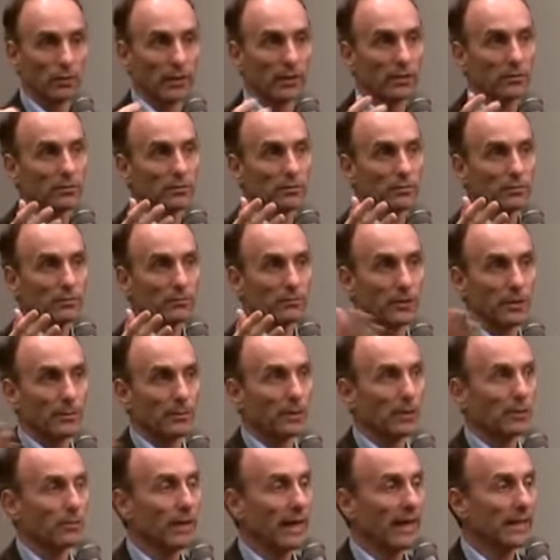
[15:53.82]
well,
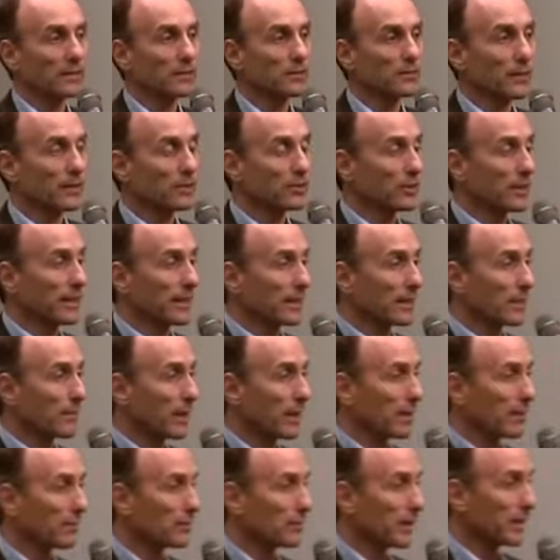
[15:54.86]
female rats fed genetically
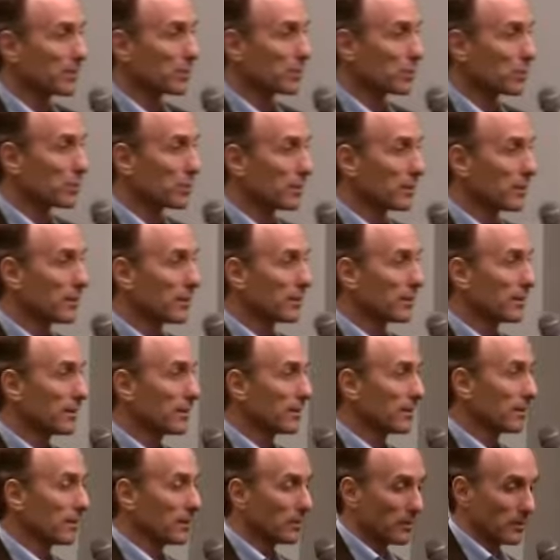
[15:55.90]
modified soy.
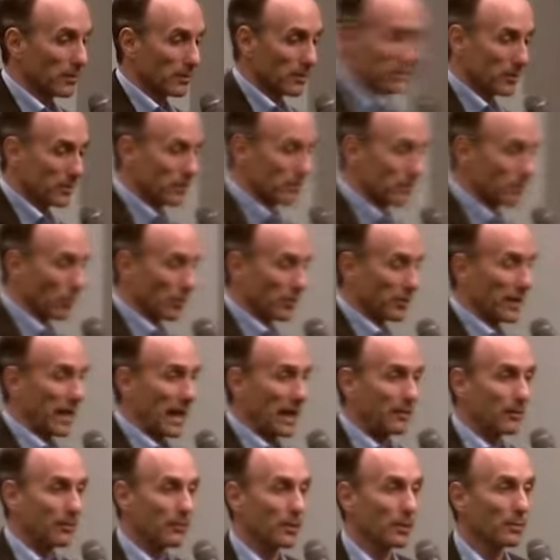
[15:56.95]
More than
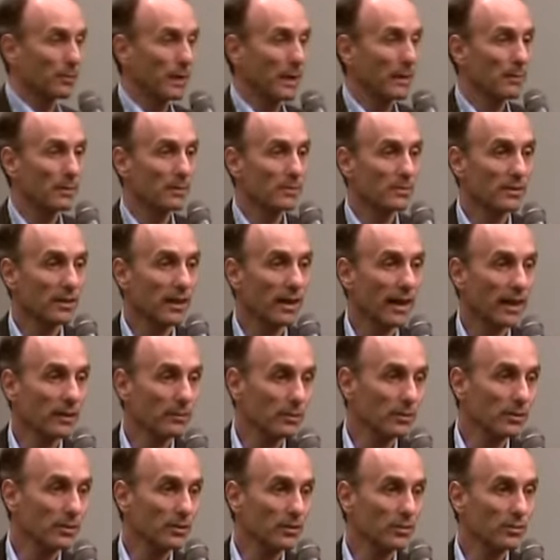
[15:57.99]
half of their babies
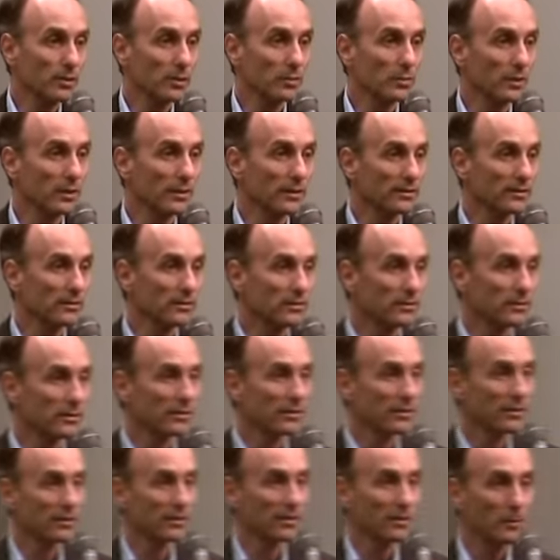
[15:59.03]
died within three
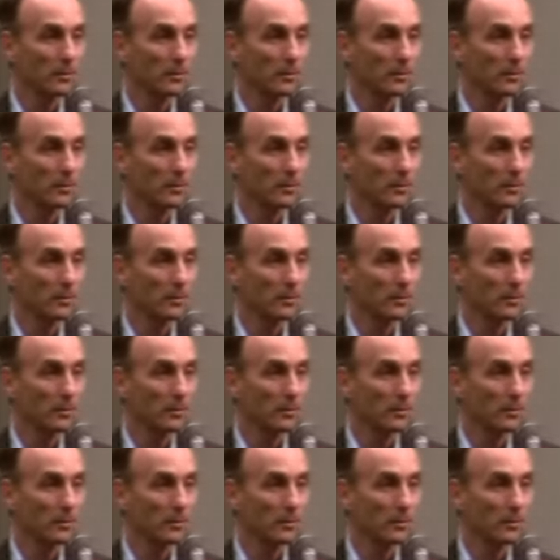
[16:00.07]
weeks.